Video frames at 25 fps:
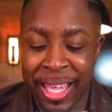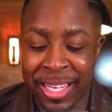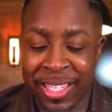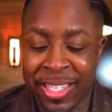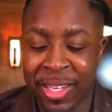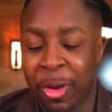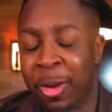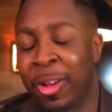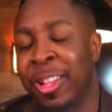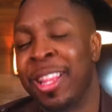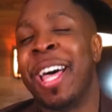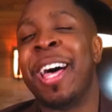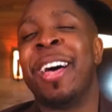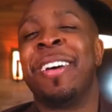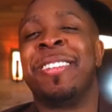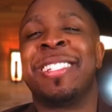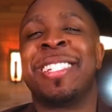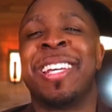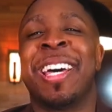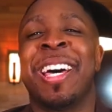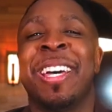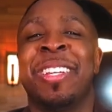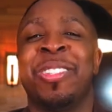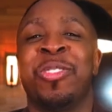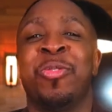And so a lot
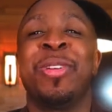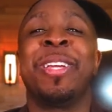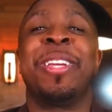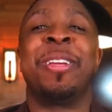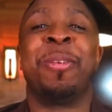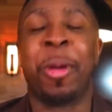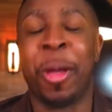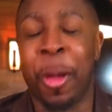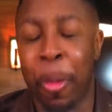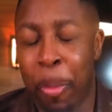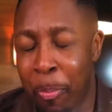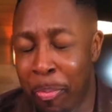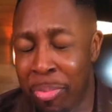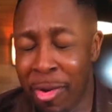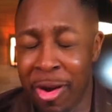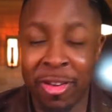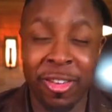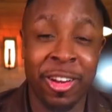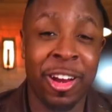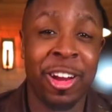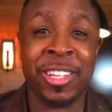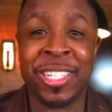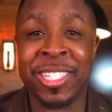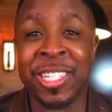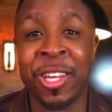of times we
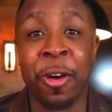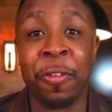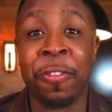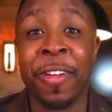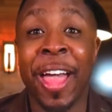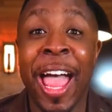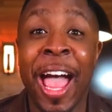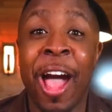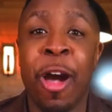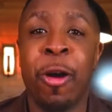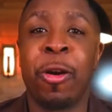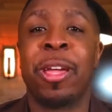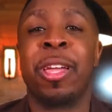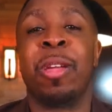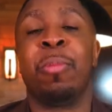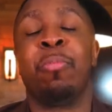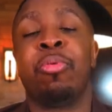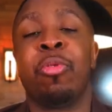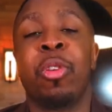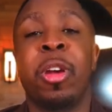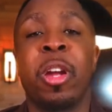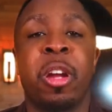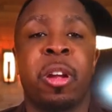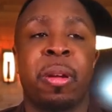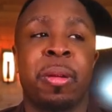burn ourselves out
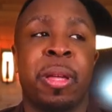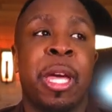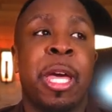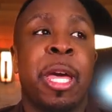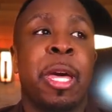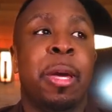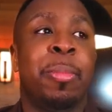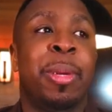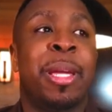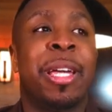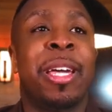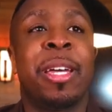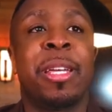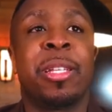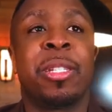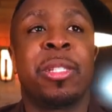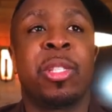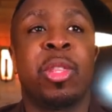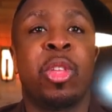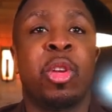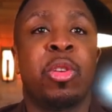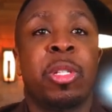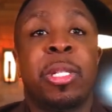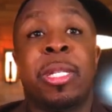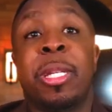in prayer,
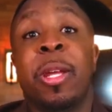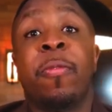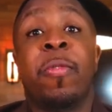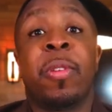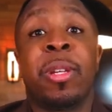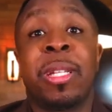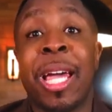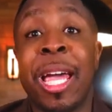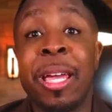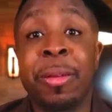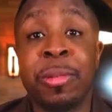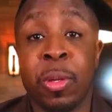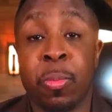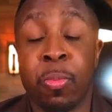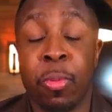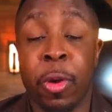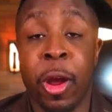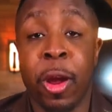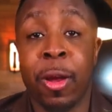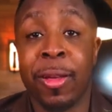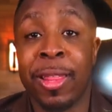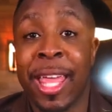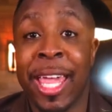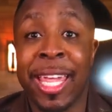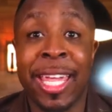because there's different types of
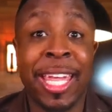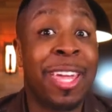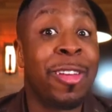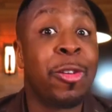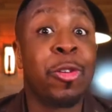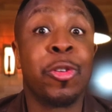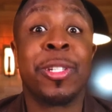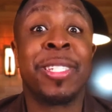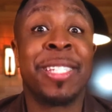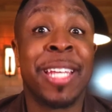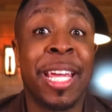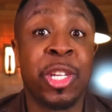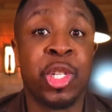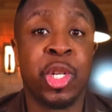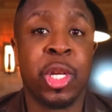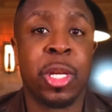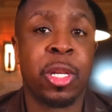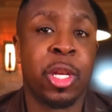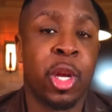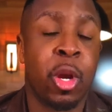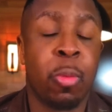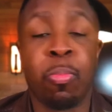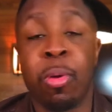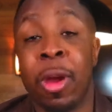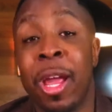prayer, like
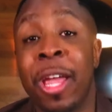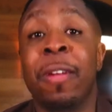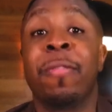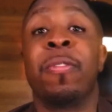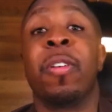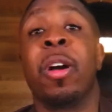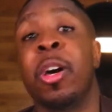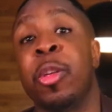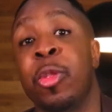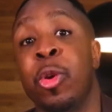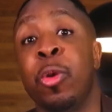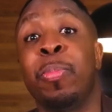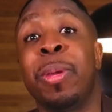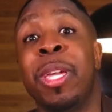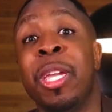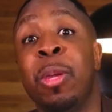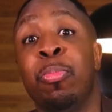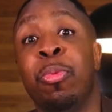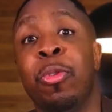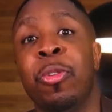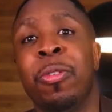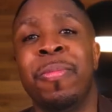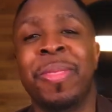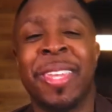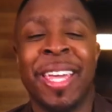intercession. You're praying for other
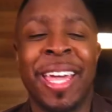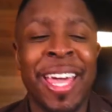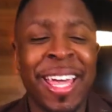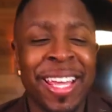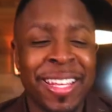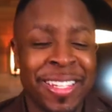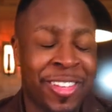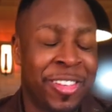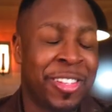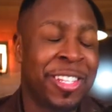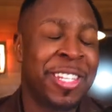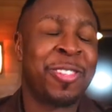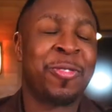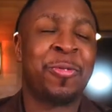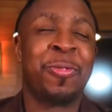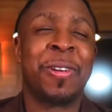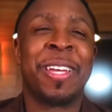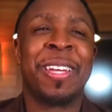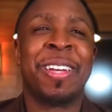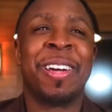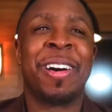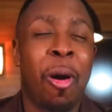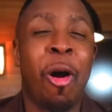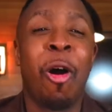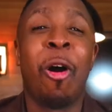people. So this is
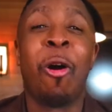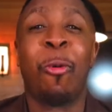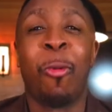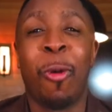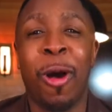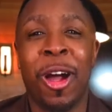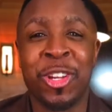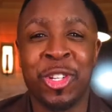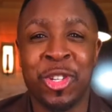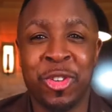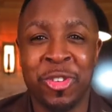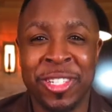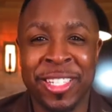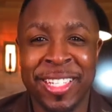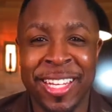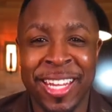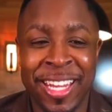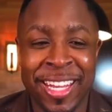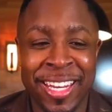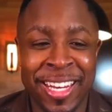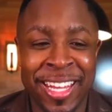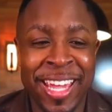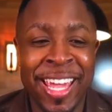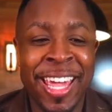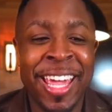what Paul Washer
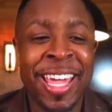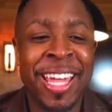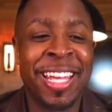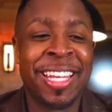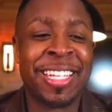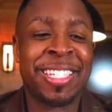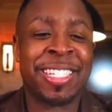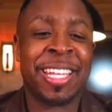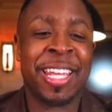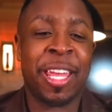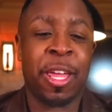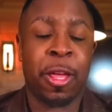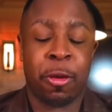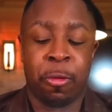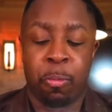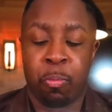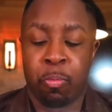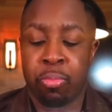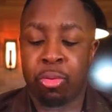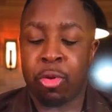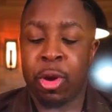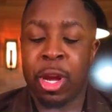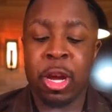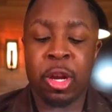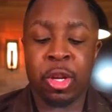said. He
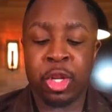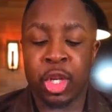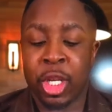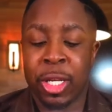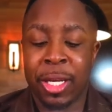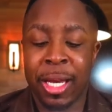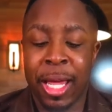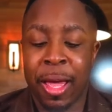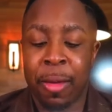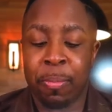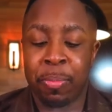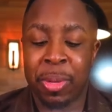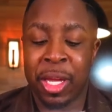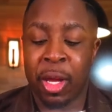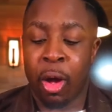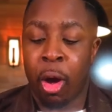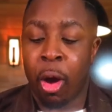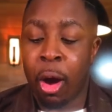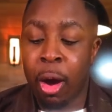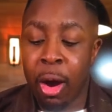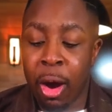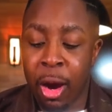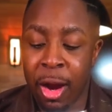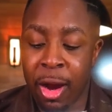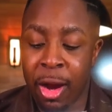said, prayer should not be
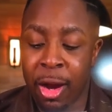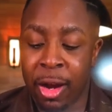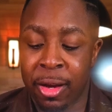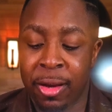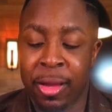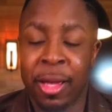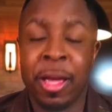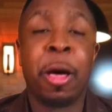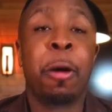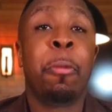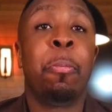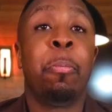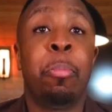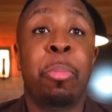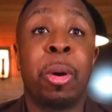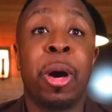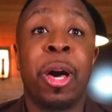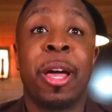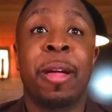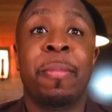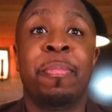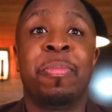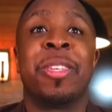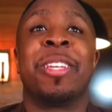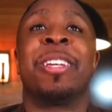hard,
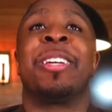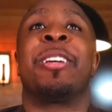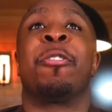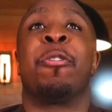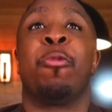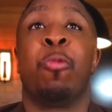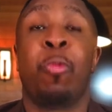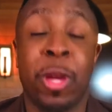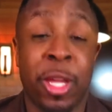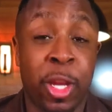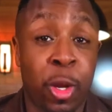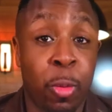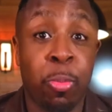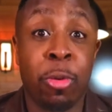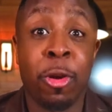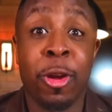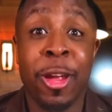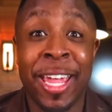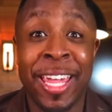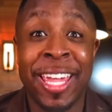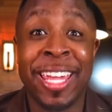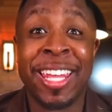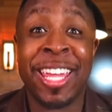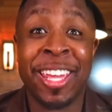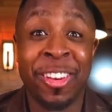but when you
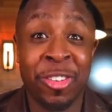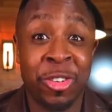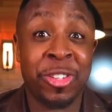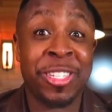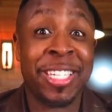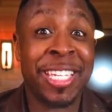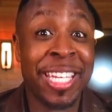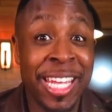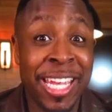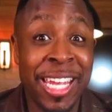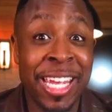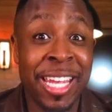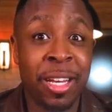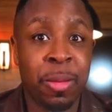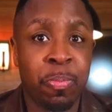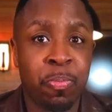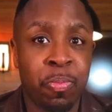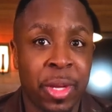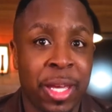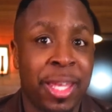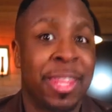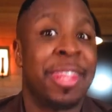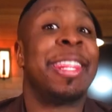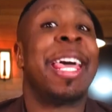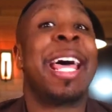pray and intercede,
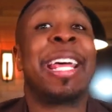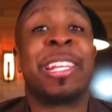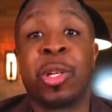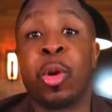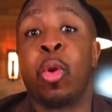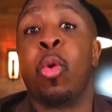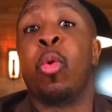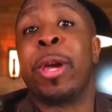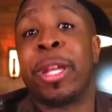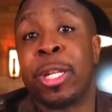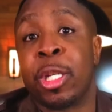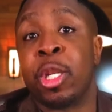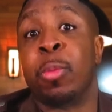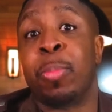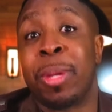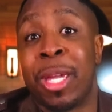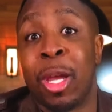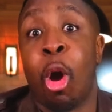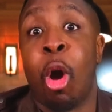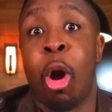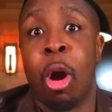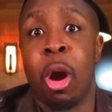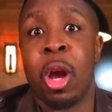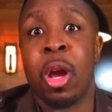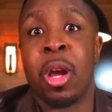that's going to
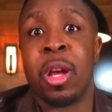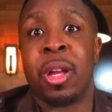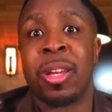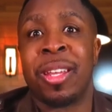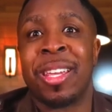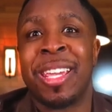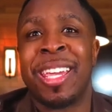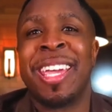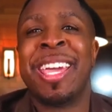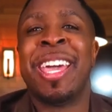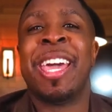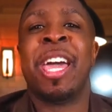be hard.